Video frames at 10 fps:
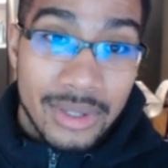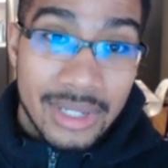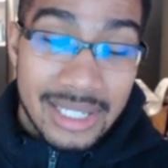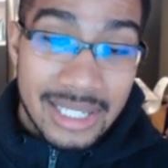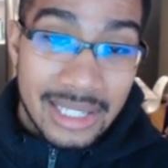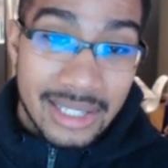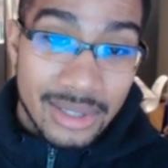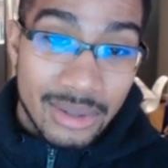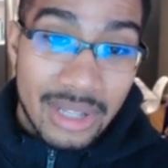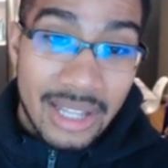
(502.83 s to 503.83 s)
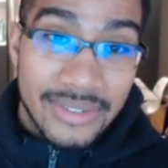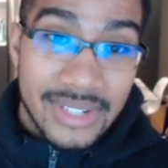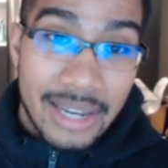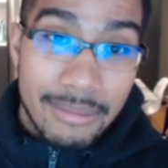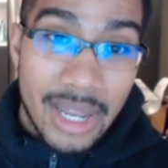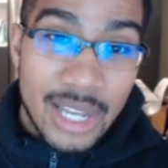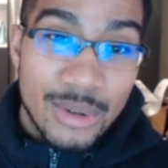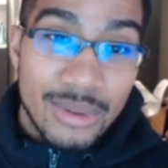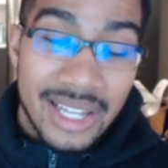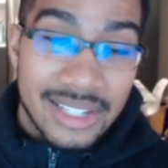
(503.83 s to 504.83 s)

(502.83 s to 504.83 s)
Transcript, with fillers: you can see this little left side menu.